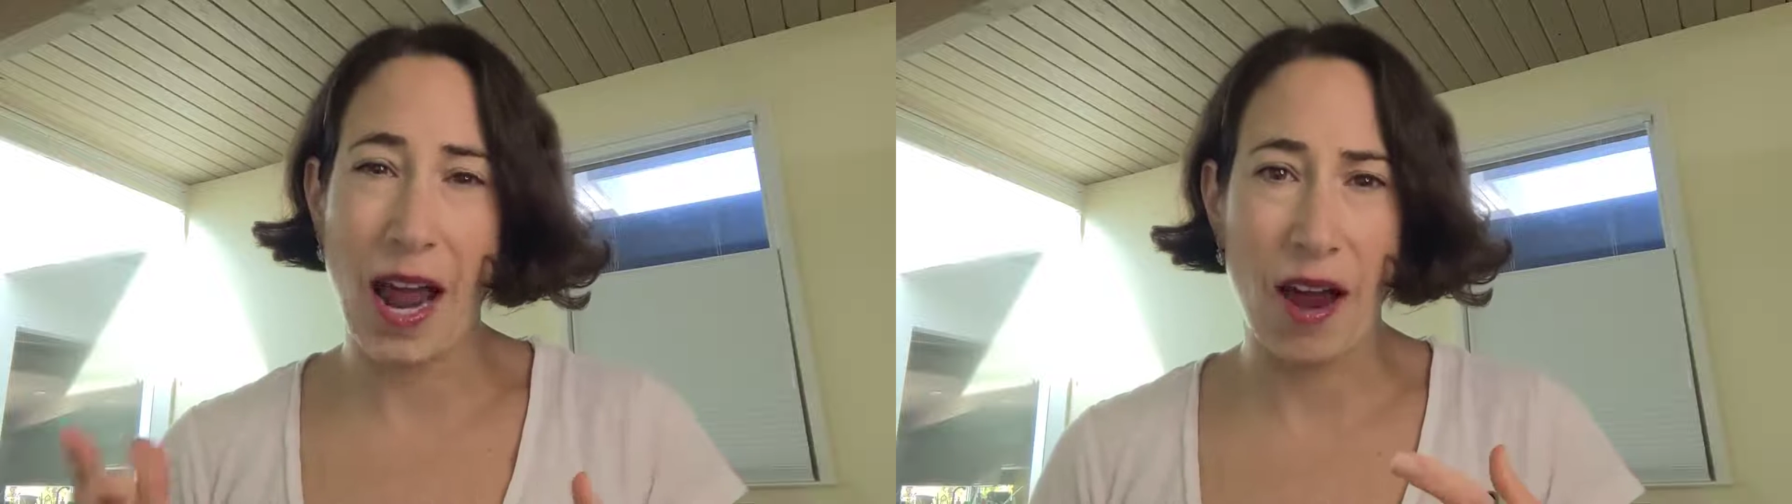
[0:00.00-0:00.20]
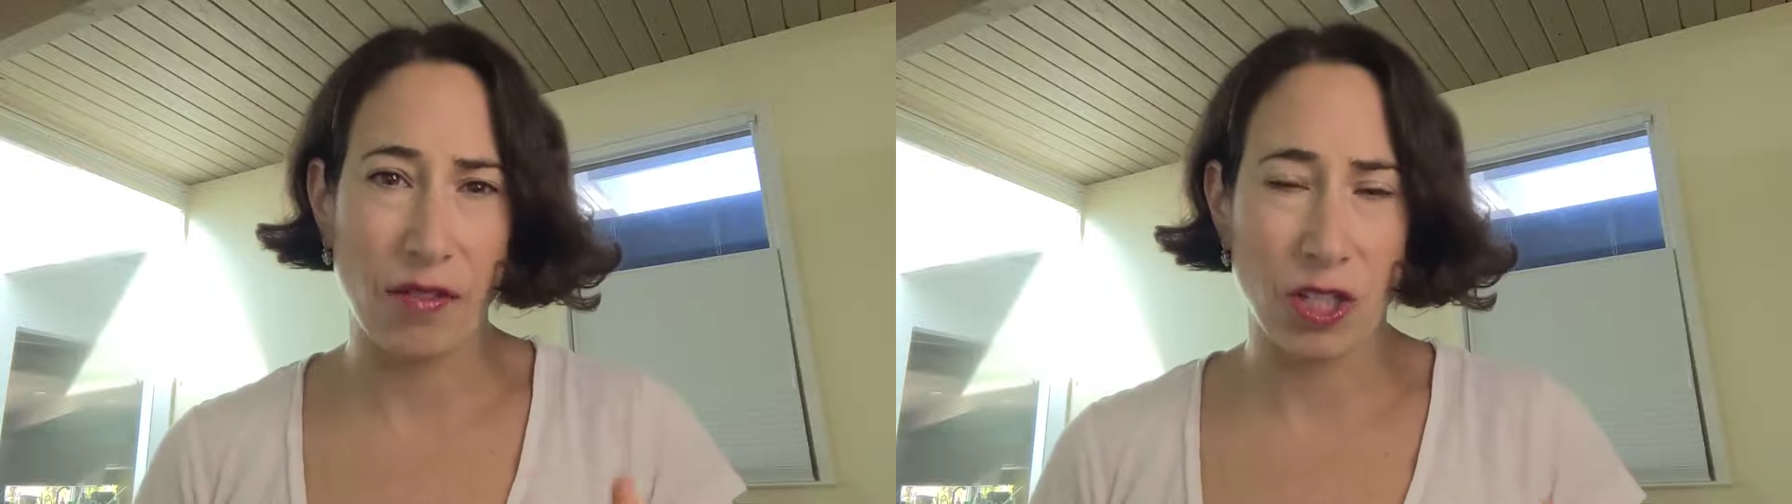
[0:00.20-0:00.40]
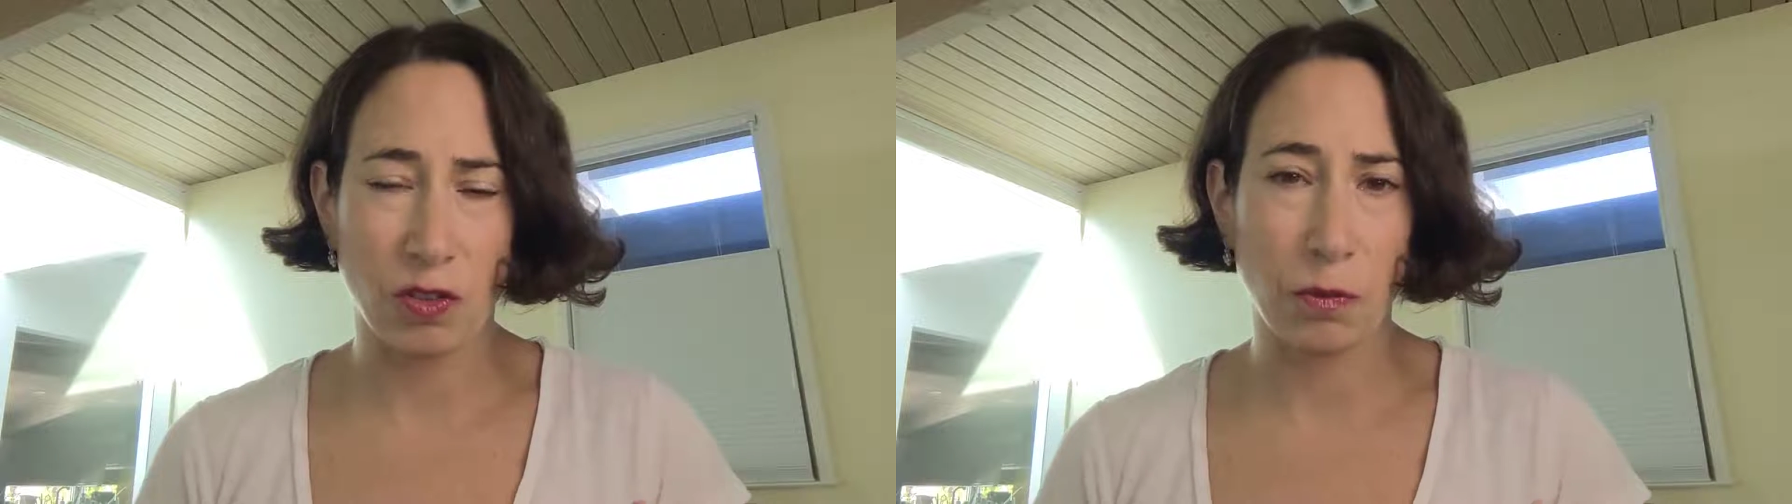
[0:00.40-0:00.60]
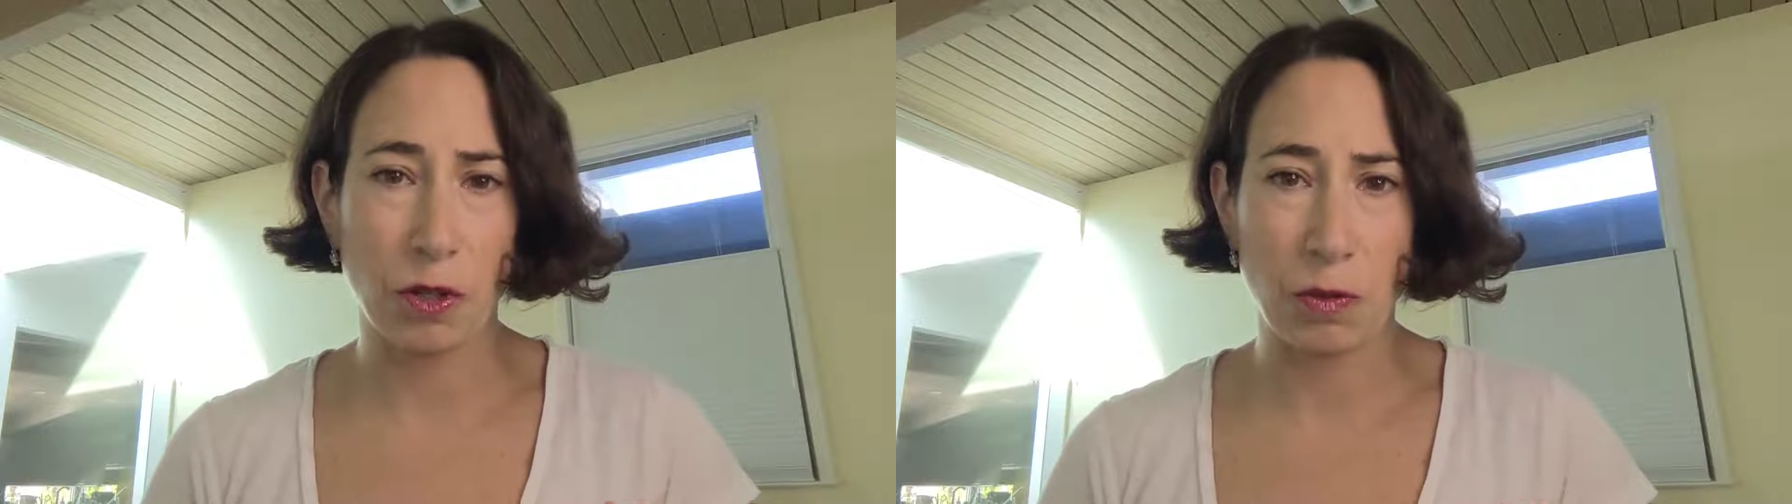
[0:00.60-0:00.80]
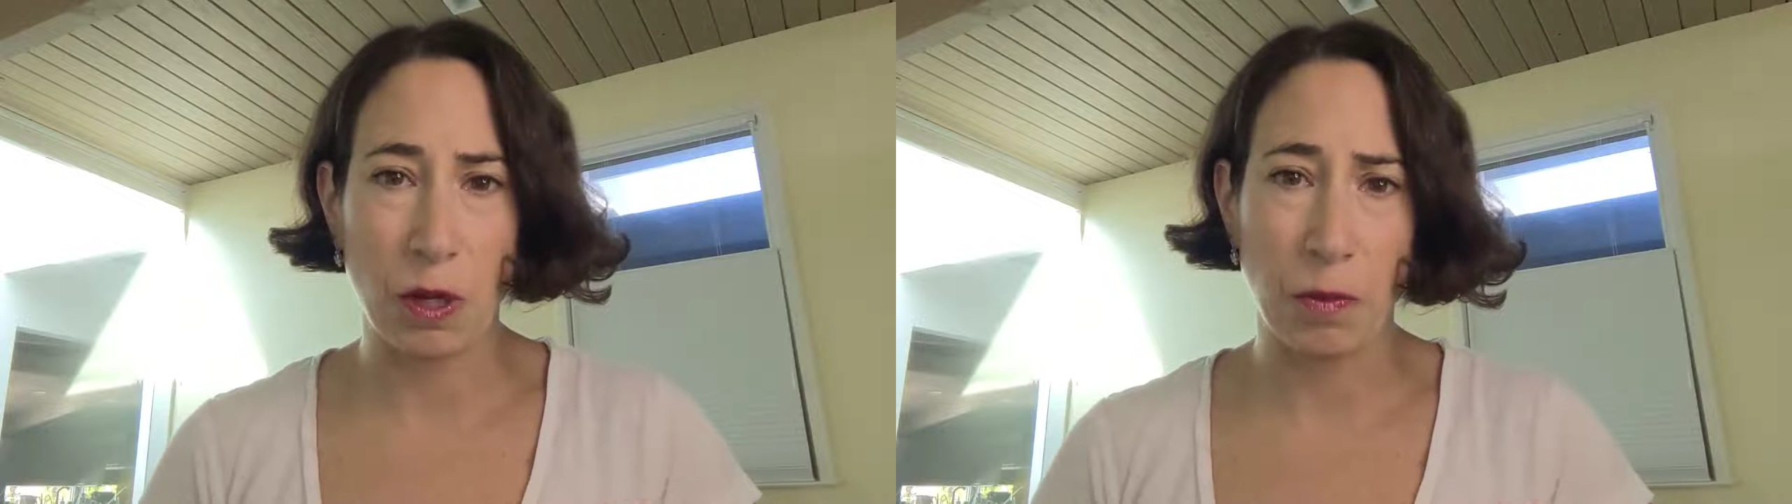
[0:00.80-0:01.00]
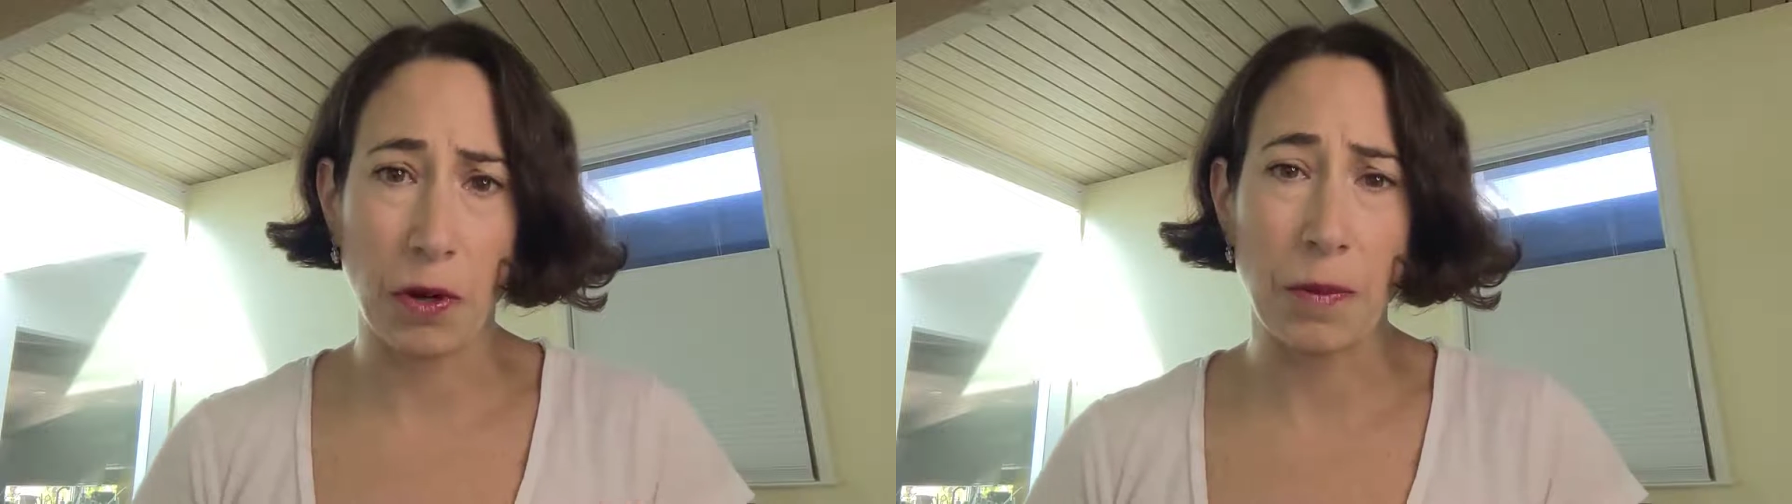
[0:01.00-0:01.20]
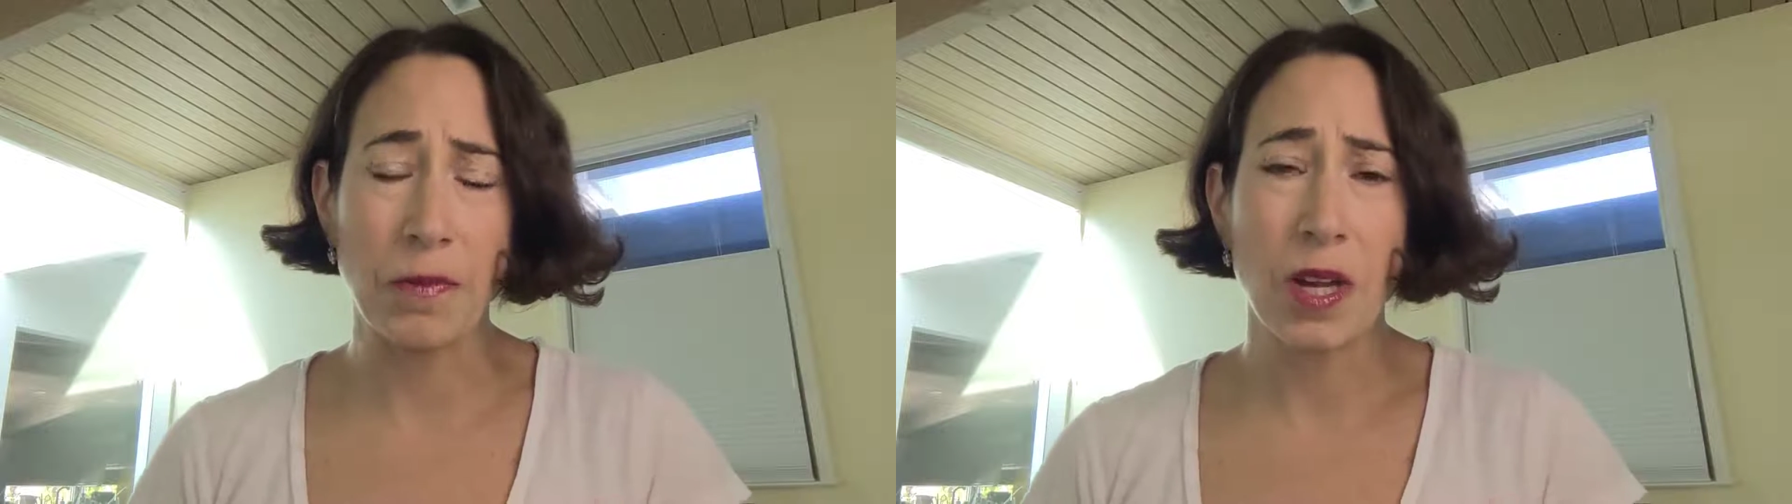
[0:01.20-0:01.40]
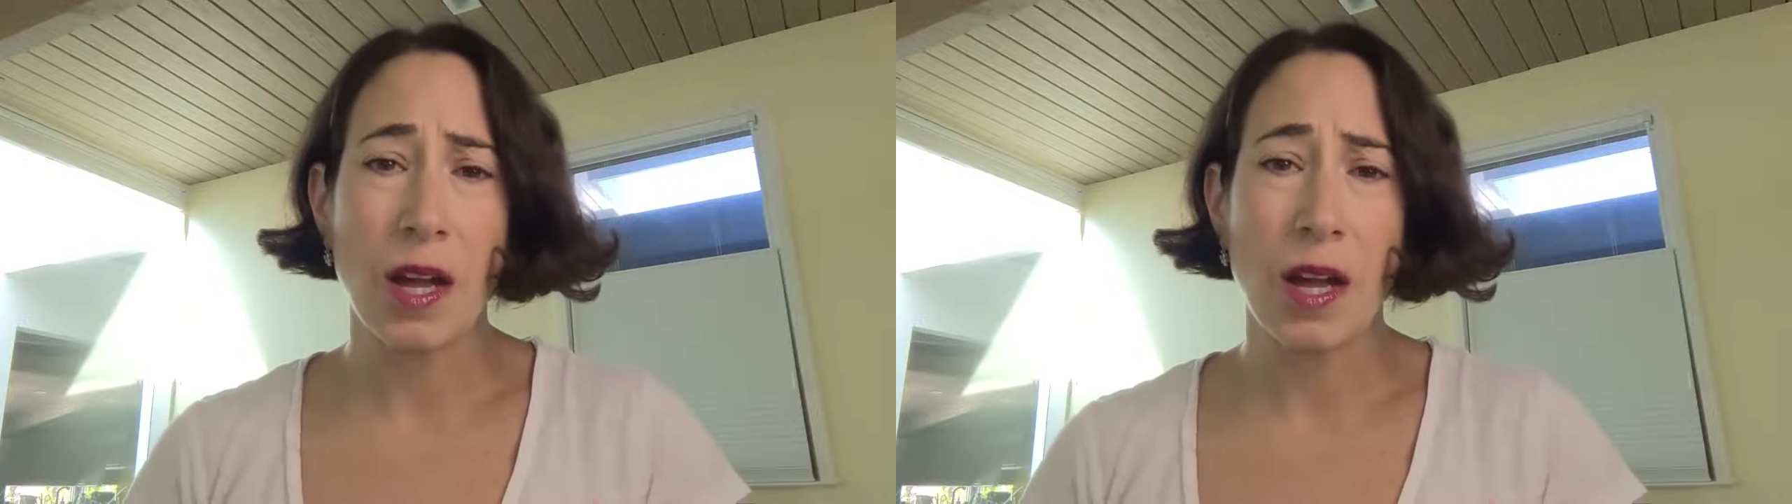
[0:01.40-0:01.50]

average for most people.